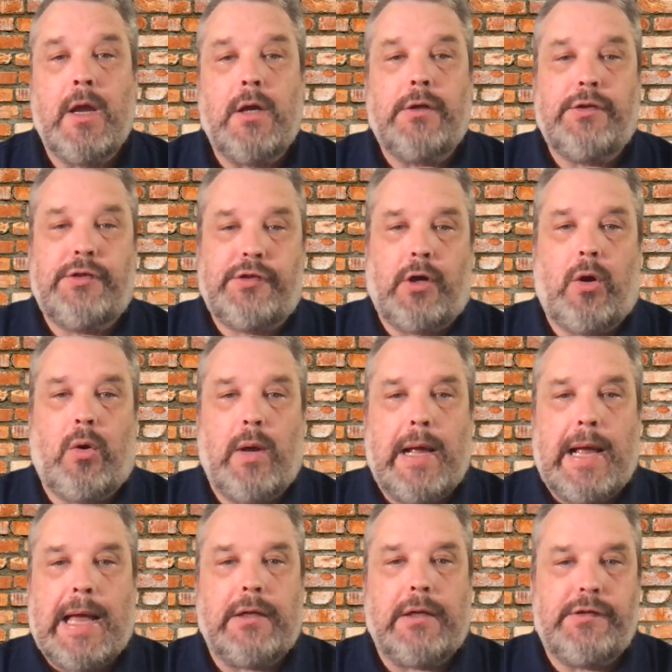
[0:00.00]
So
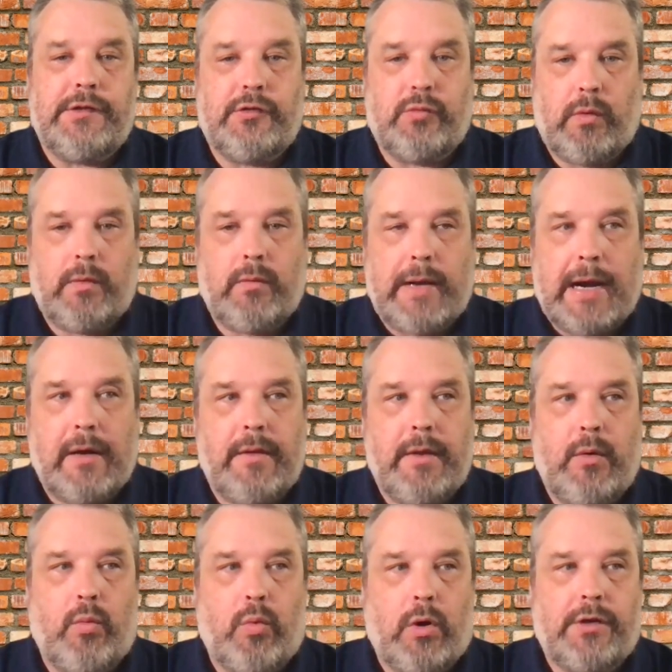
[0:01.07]
how does this, how do
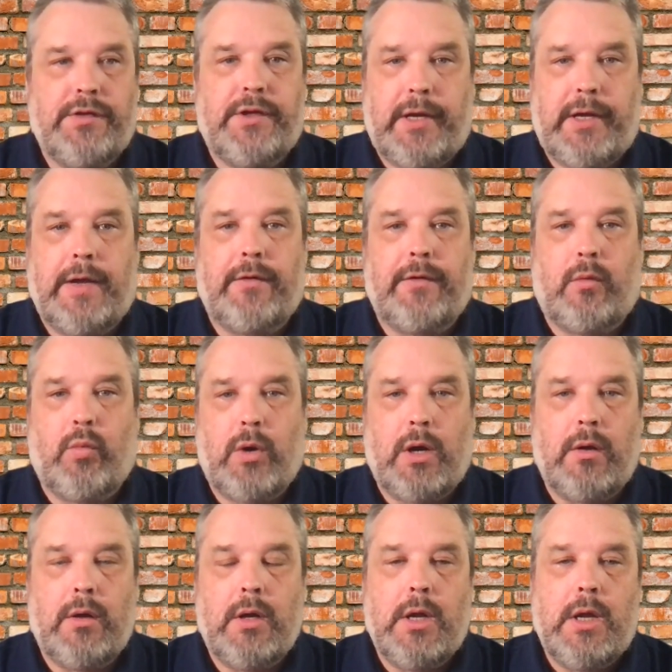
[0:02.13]
they work together?
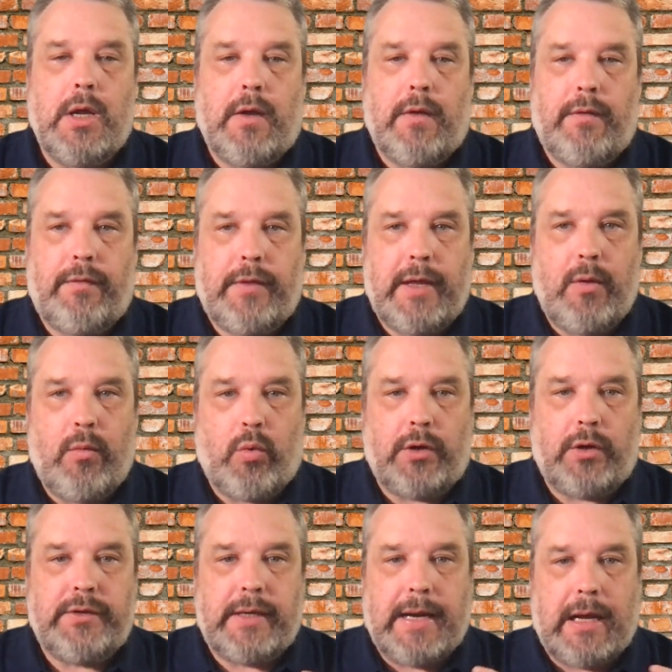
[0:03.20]
Well, they
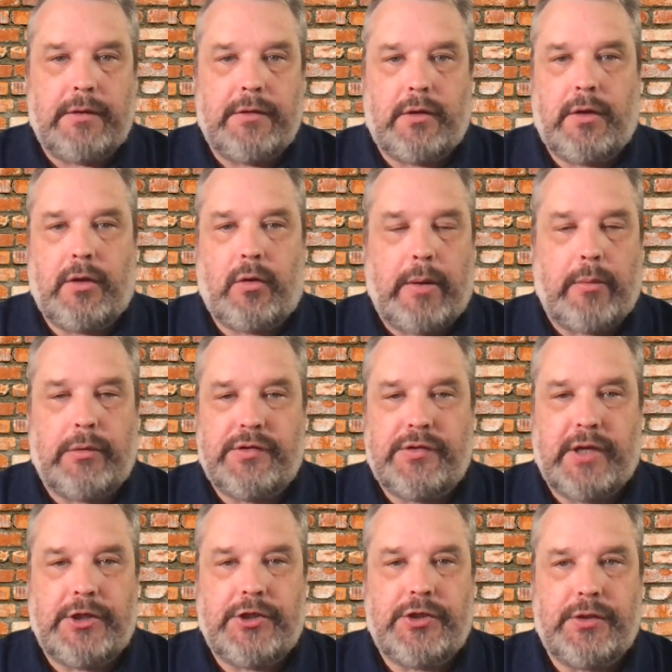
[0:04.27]
worked it out during the Great
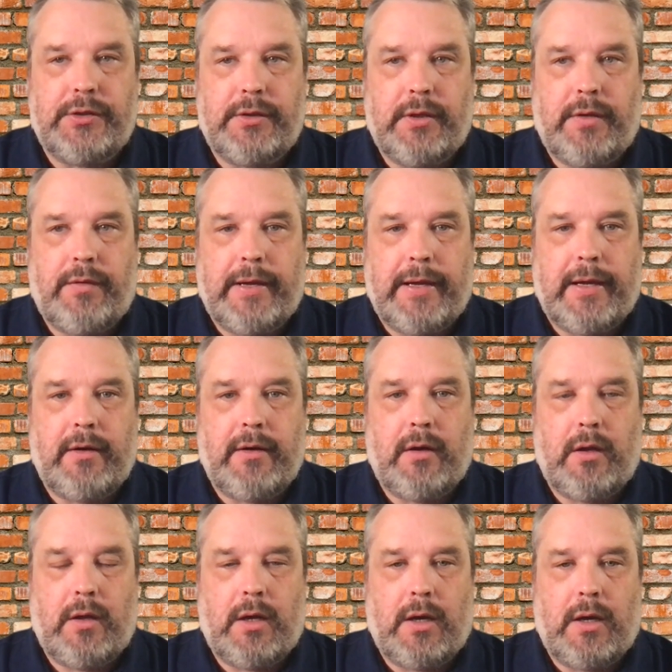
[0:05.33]
Recession that
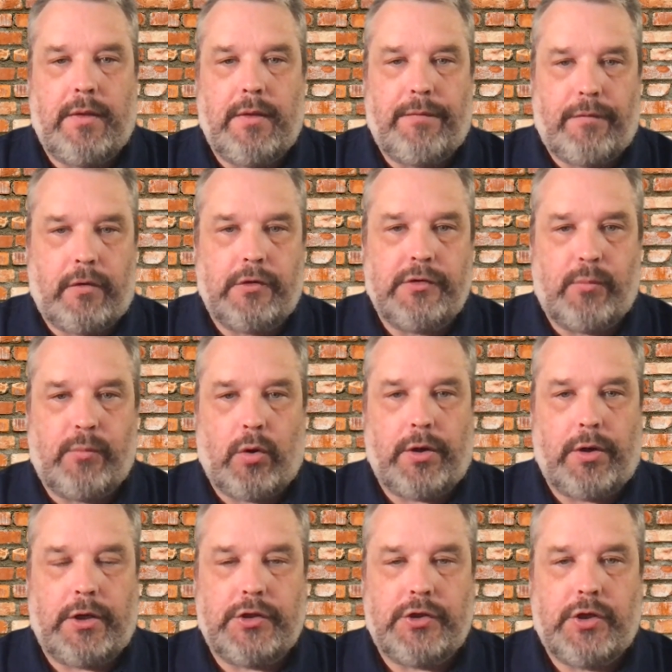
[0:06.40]
uh, the first
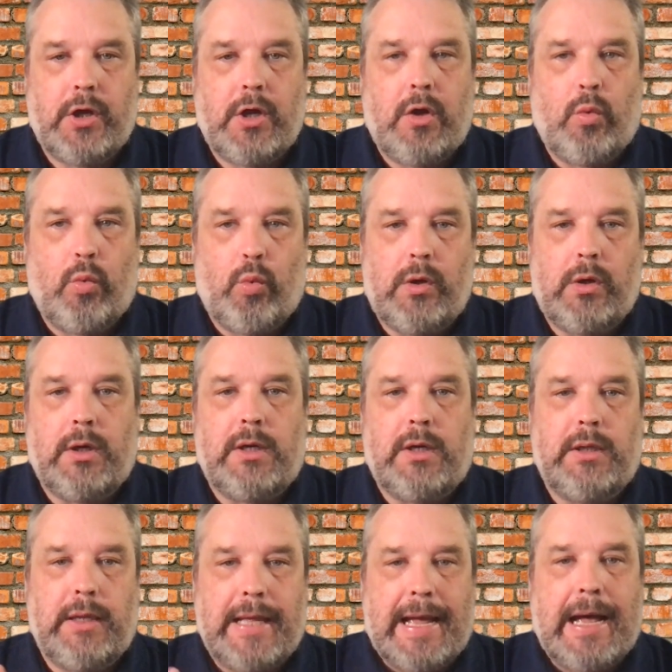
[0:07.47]
mortgage will
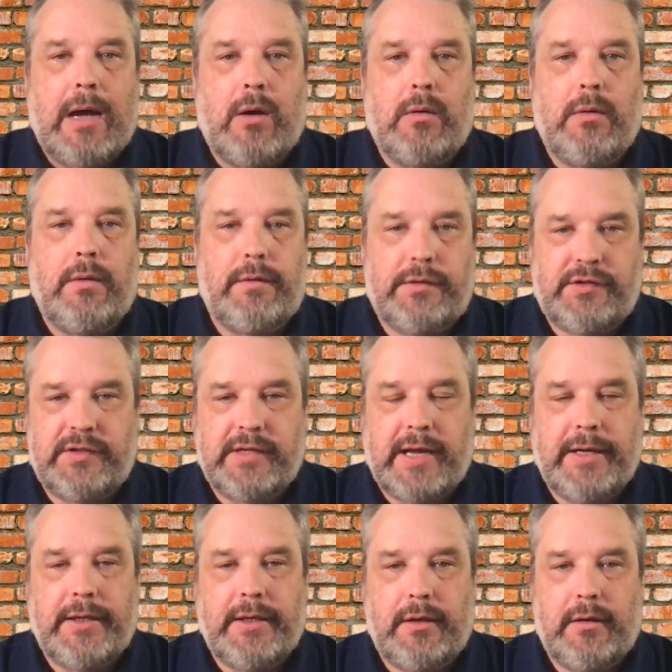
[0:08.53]
allow the
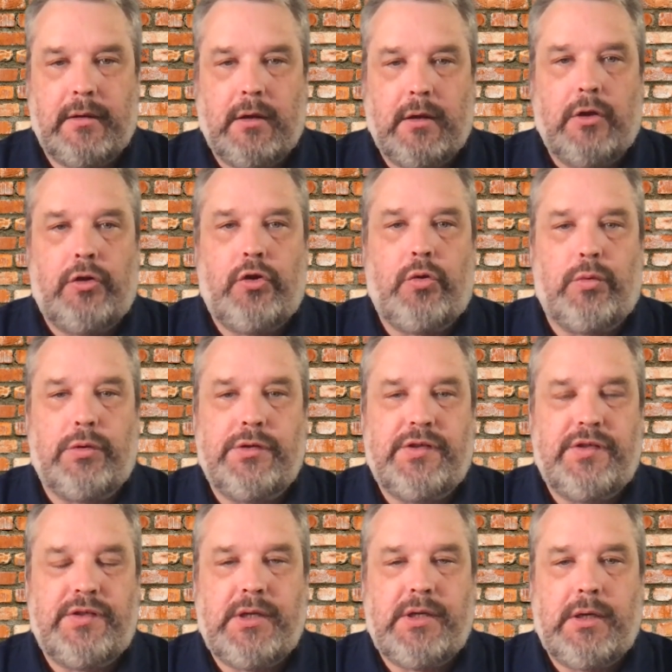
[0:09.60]
second to
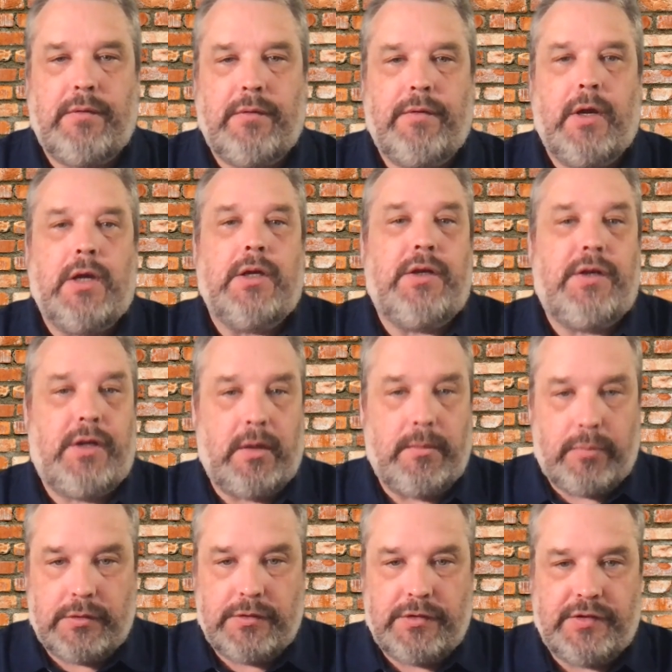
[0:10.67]
receive
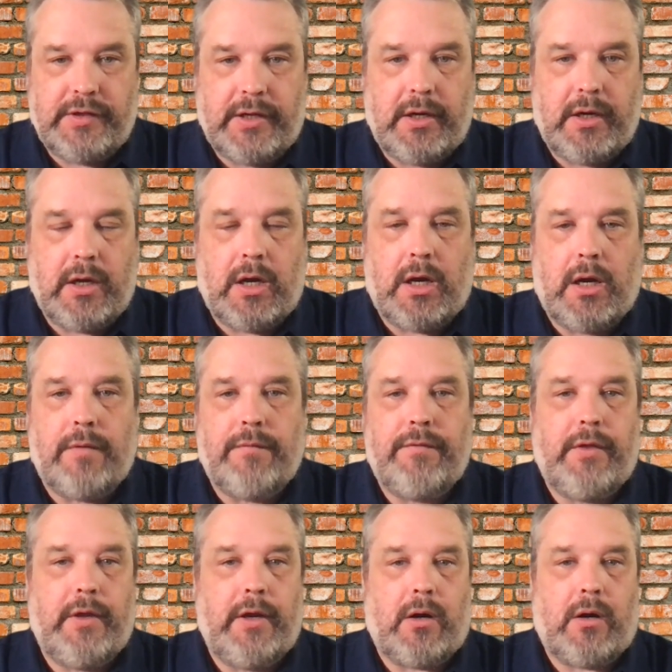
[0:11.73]
10% of
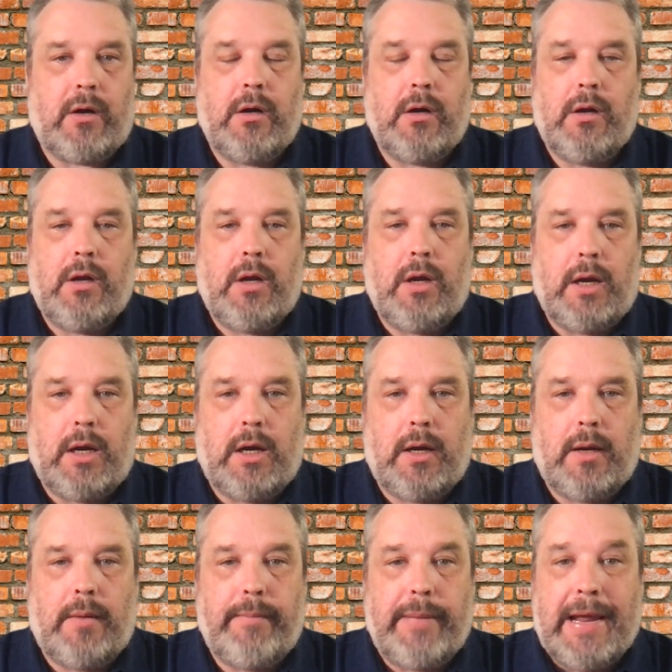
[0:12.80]
their
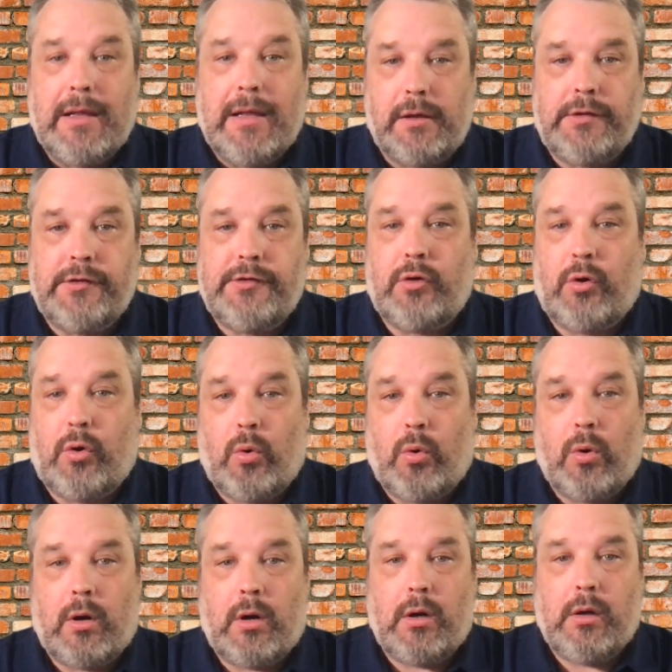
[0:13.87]
uh, balance
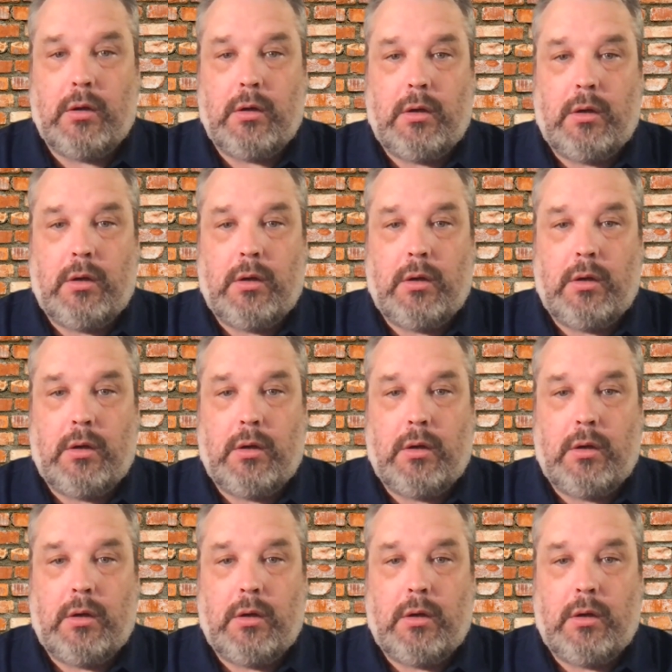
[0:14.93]
or